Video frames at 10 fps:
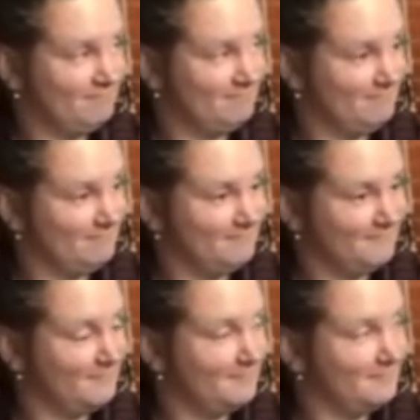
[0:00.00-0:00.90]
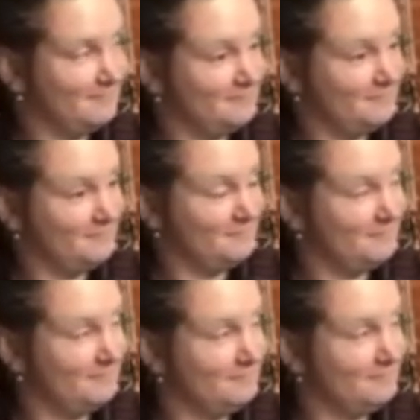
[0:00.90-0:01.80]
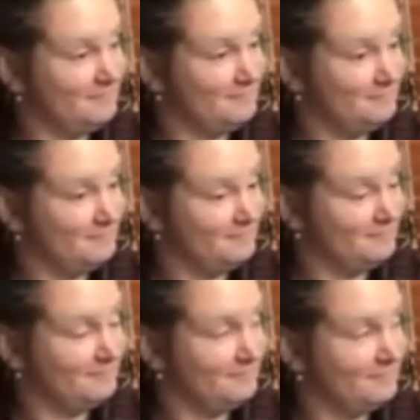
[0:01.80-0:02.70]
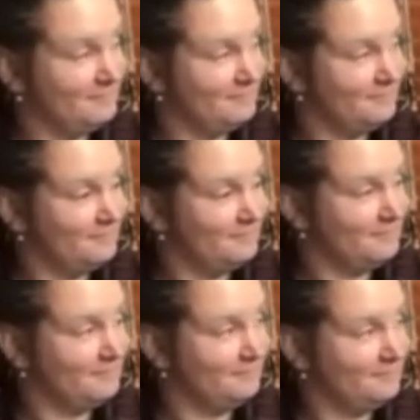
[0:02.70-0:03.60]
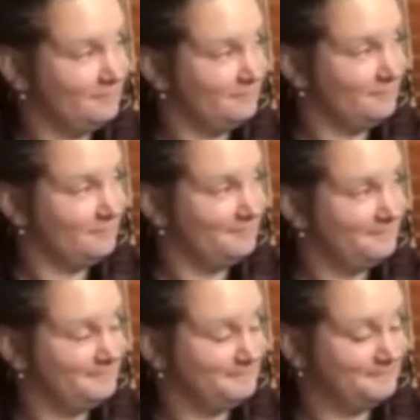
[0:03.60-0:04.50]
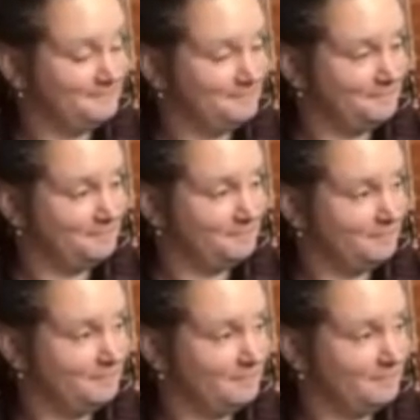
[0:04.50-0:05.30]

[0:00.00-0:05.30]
(not speaking)